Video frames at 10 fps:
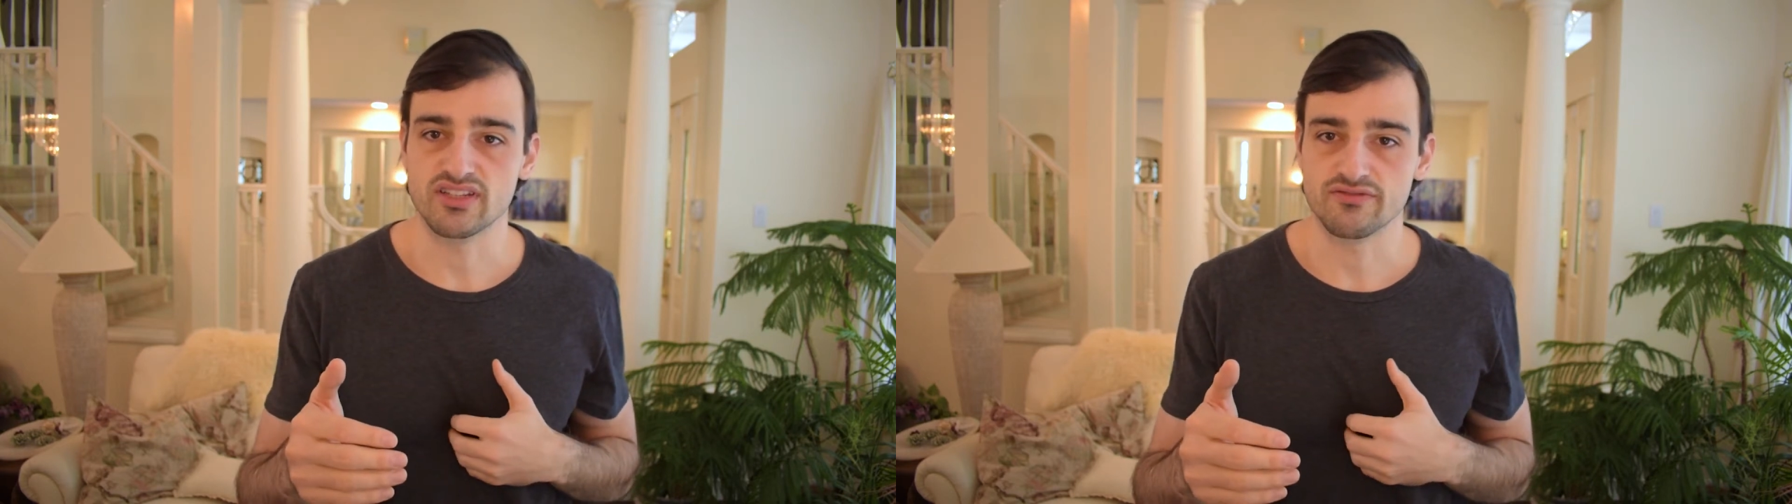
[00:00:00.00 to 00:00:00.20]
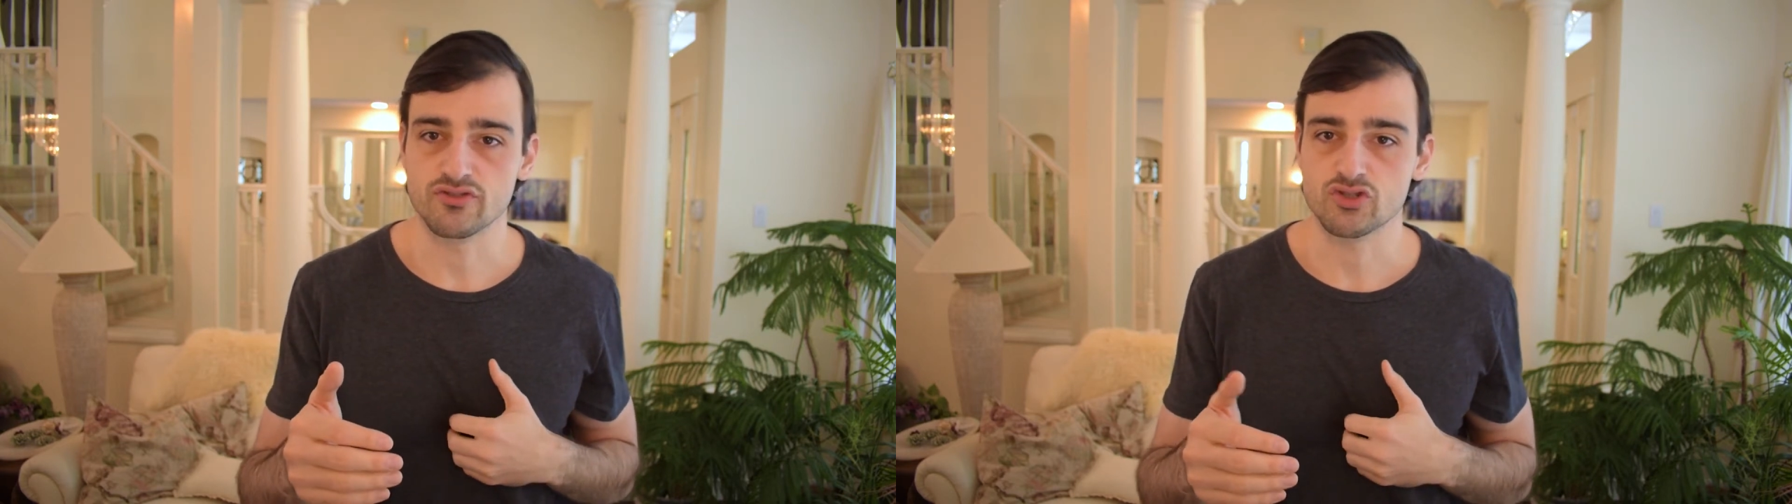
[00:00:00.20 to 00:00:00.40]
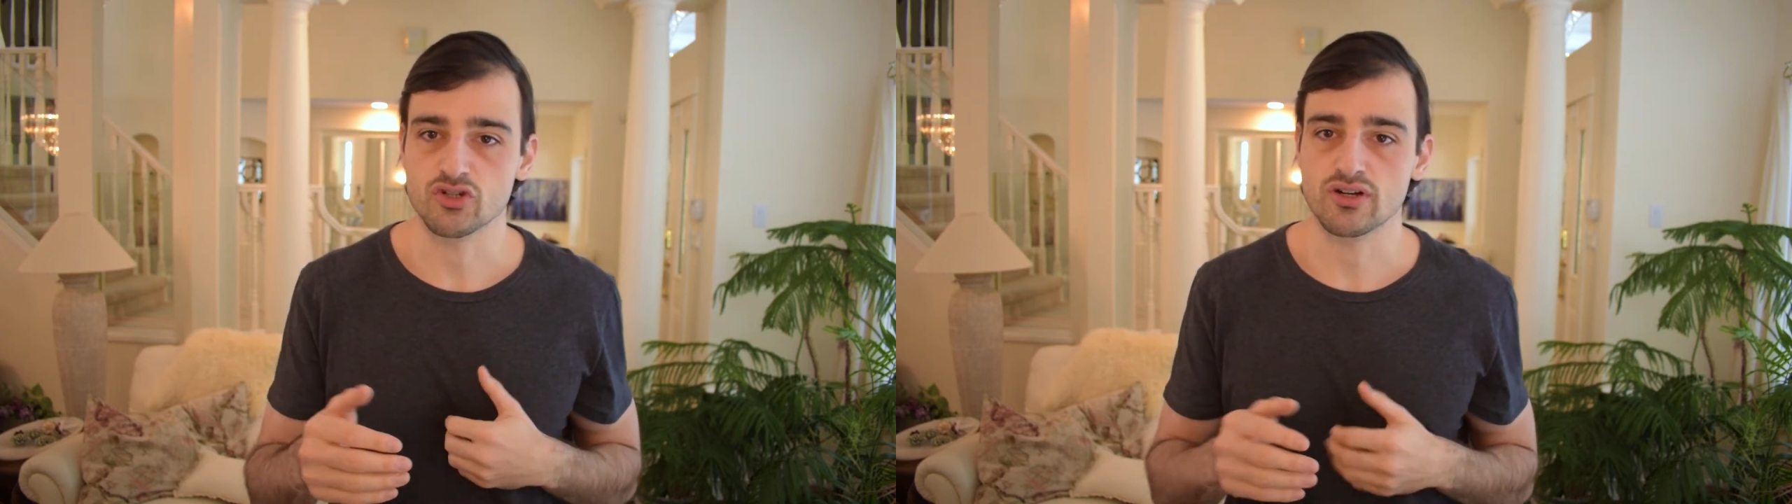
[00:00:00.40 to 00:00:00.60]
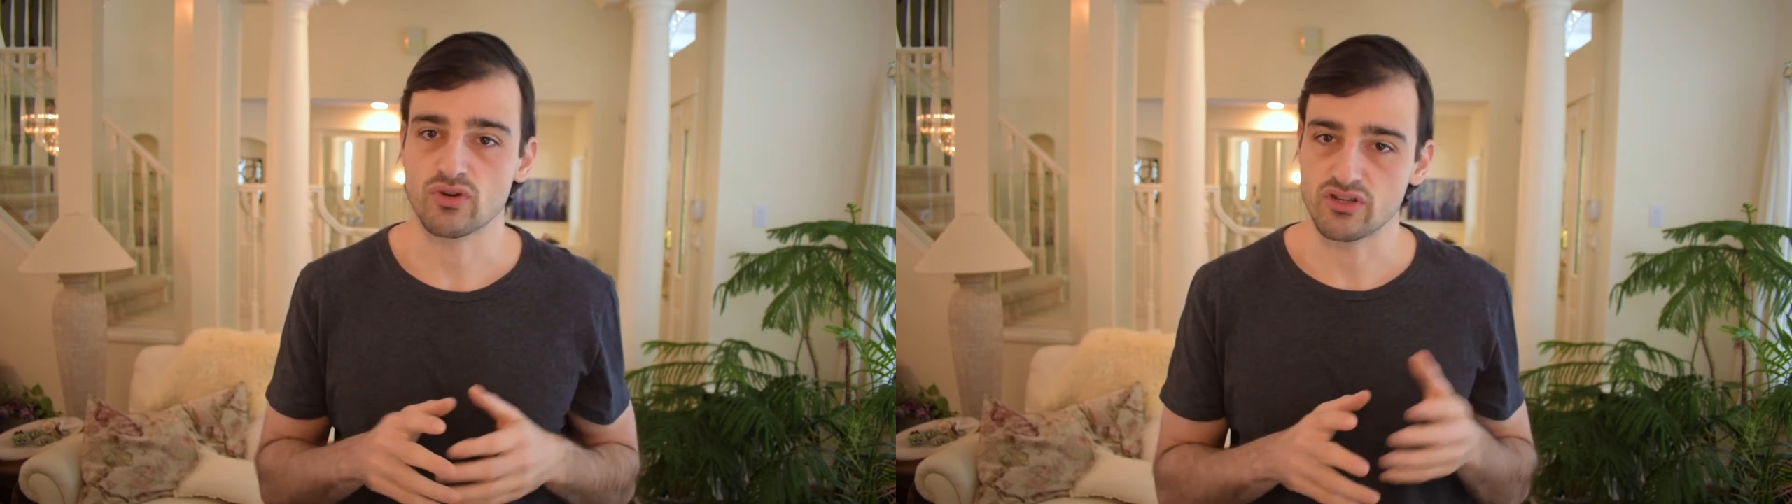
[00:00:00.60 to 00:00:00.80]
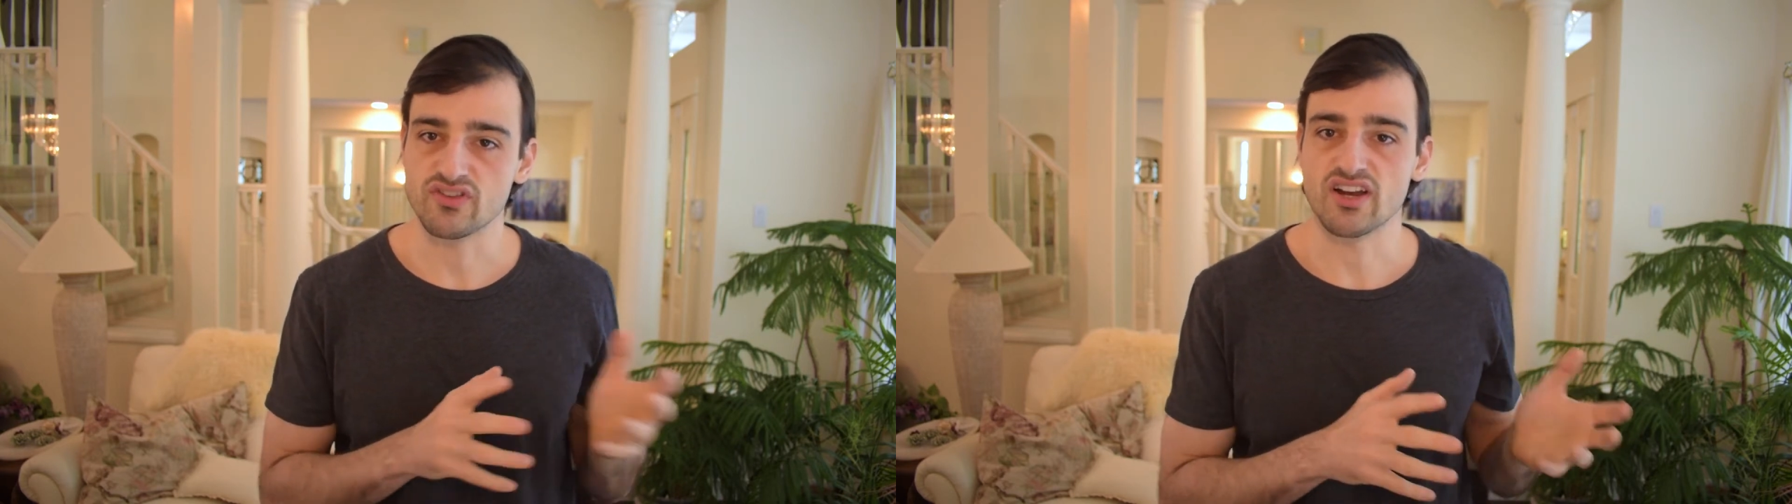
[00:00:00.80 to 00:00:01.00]
in the future, and
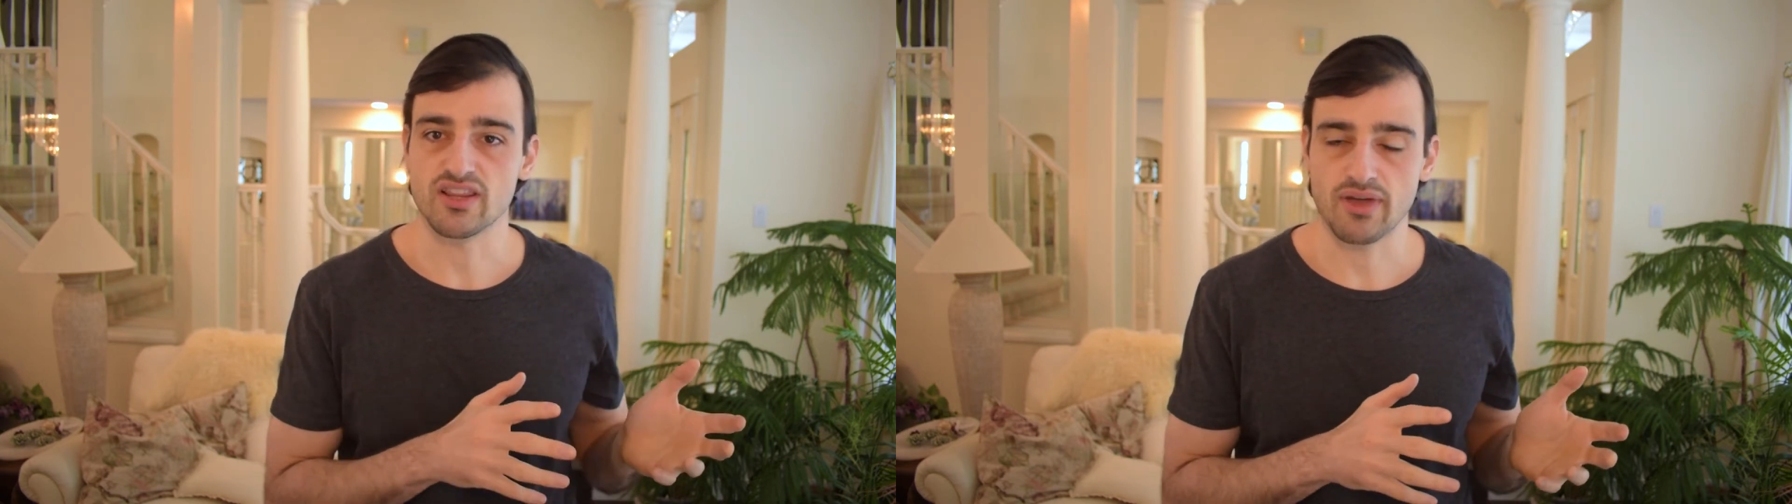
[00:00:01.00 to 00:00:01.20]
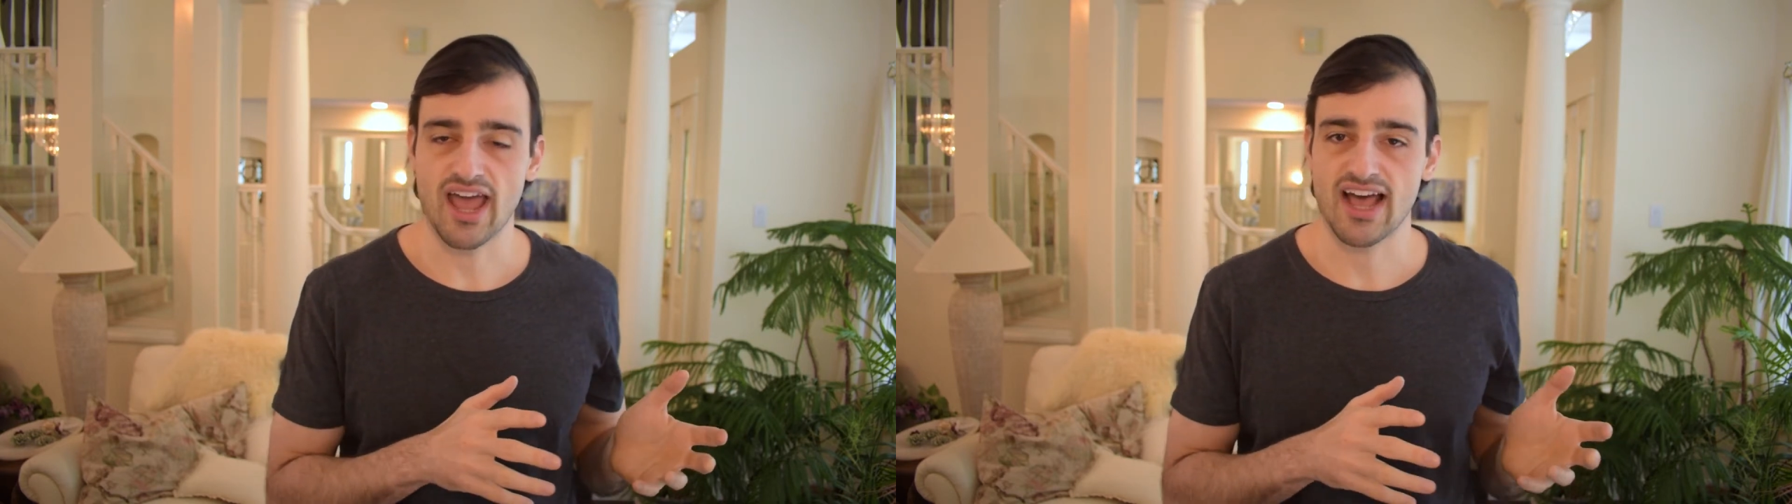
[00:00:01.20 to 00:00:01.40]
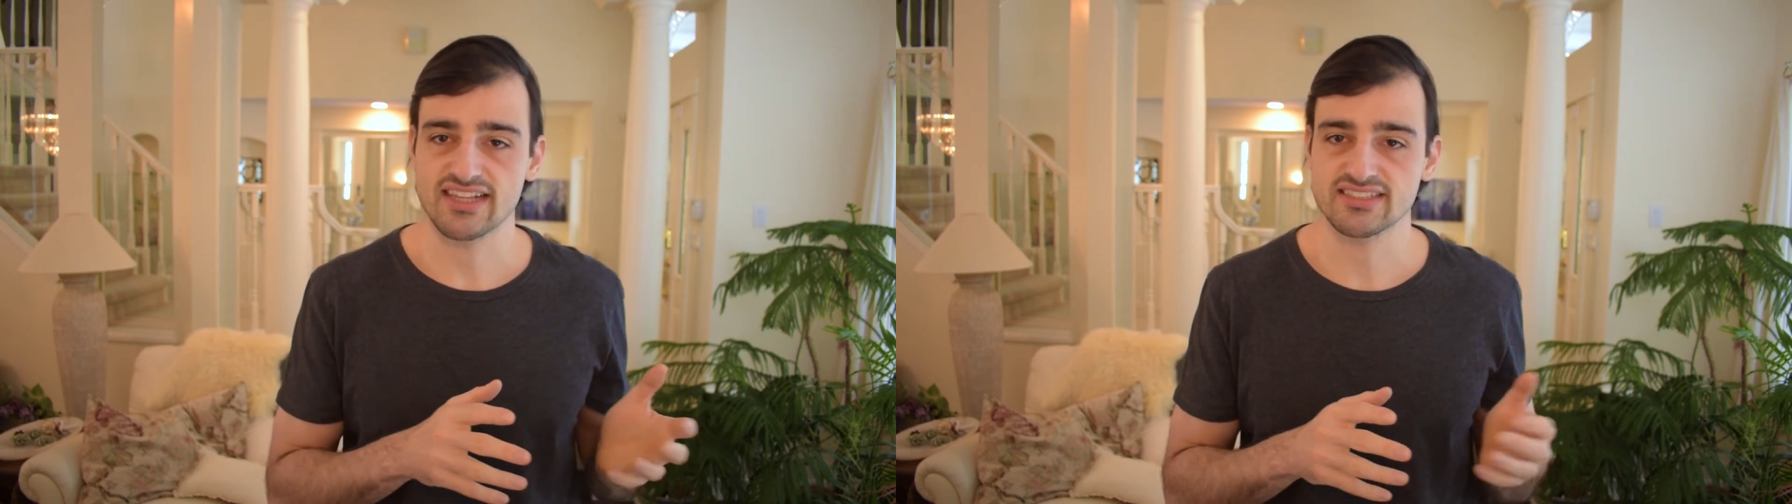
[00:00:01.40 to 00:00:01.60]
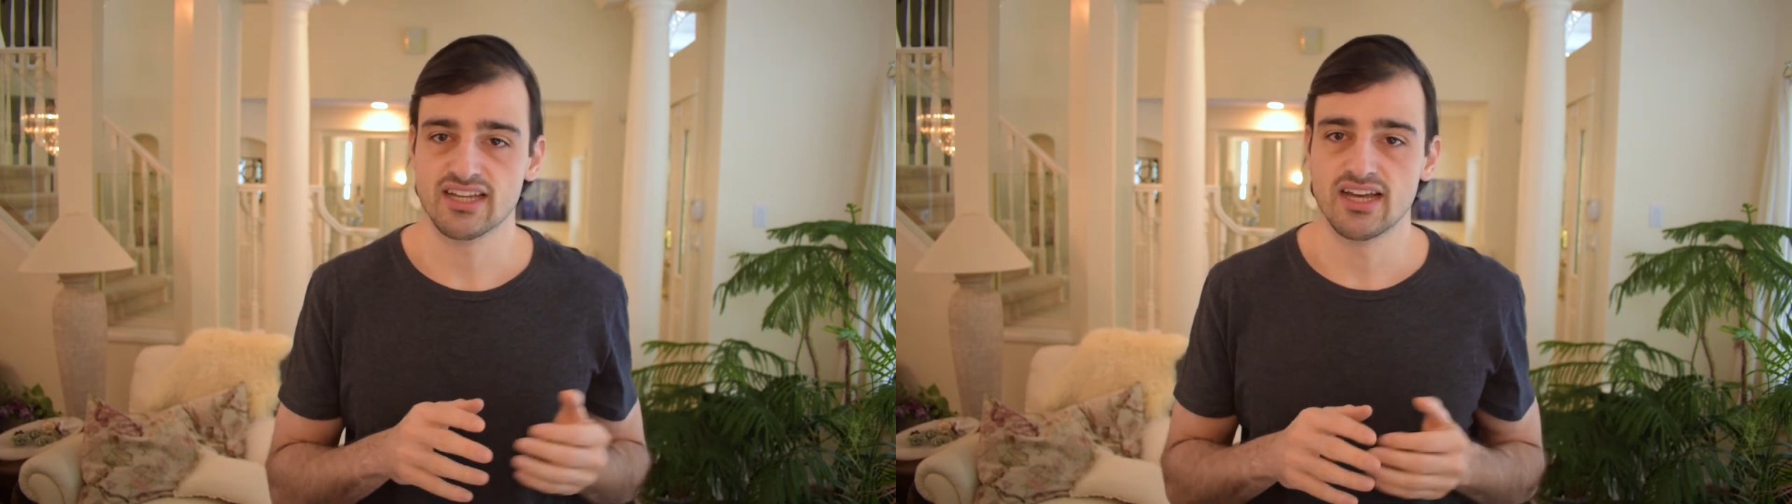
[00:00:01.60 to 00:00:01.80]
what you've done in the past,